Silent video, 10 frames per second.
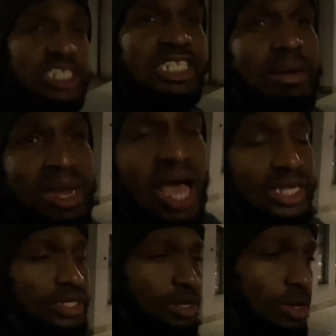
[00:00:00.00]
in job
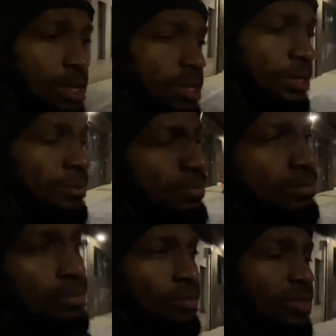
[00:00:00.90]
last, you know.
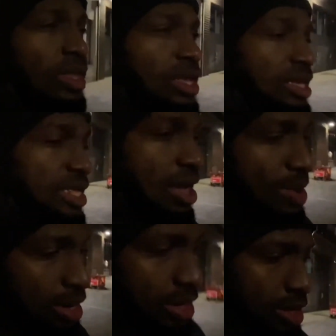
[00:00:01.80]
Yeah,
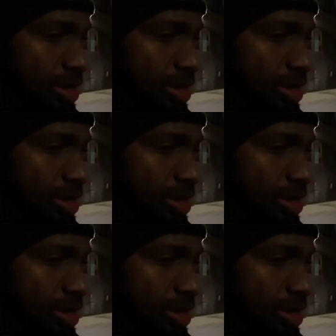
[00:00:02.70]
man.